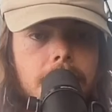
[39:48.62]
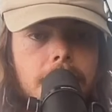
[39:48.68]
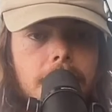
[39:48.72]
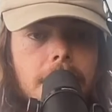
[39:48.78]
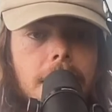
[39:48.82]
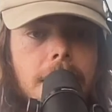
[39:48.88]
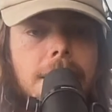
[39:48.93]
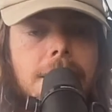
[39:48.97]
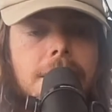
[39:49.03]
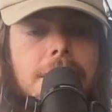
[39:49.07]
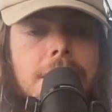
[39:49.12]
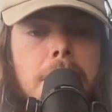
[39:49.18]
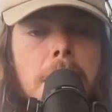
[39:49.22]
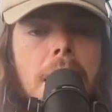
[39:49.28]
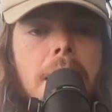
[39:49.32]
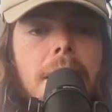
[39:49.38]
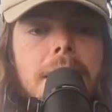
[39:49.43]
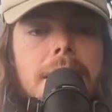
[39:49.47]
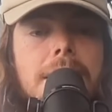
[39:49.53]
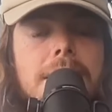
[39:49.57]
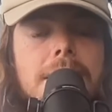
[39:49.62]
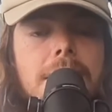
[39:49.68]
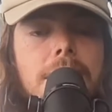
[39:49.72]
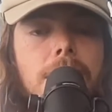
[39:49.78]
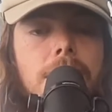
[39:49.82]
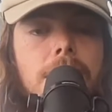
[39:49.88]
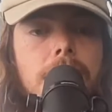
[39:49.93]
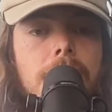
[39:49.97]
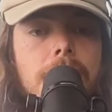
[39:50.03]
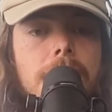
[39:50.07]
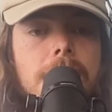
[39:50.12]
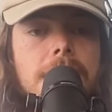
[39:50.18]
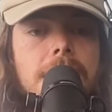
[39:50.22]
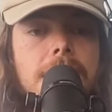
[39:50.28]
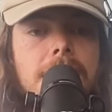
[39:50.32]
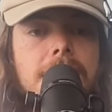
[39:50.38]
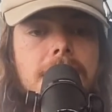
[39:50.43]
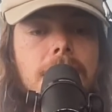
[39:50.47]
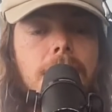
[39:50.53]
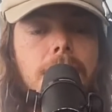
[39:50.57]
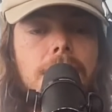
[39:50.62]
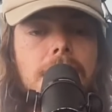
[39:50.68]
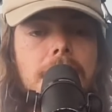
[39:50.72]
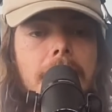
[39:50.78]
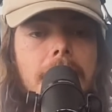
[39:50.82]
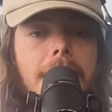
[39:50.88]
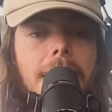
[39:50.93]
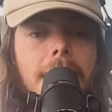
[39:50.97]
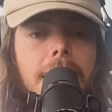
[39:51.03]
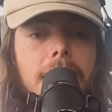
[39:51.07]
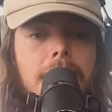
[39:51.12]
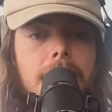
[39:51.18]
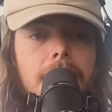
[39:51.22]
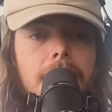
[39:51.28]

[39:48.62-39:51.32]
and is sparring is it still scary?